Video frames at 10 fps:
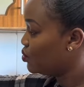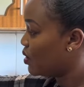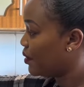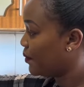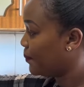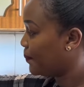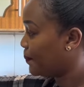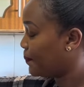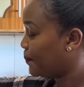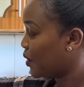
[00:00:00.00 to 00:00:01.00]
um,
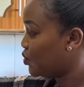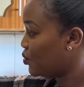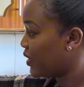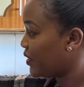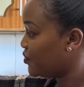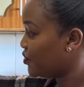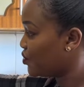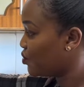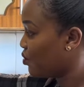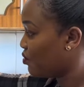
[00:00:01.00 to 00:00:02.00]
two kgs
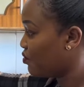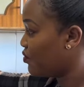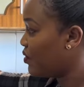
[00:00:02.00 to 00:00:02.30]
of